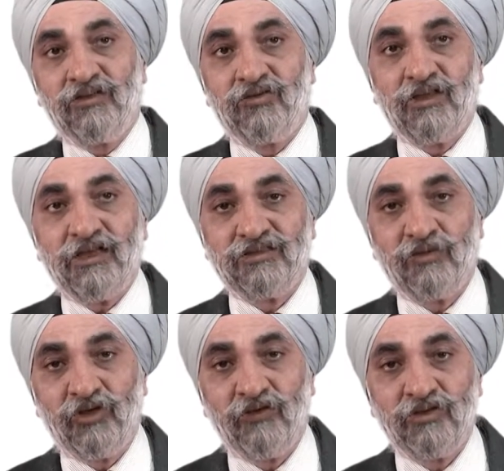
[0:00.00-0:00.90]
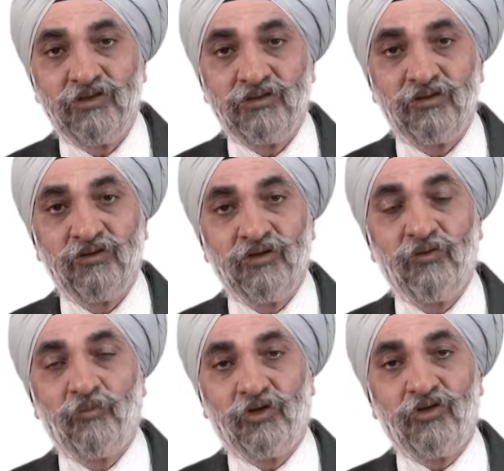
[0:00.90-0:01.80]
So, that is something which is
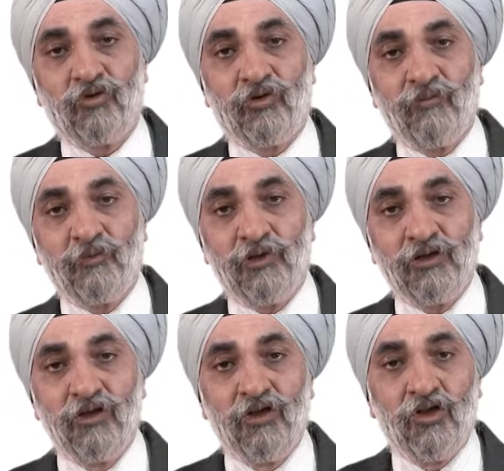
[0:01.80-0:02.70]
important to remember.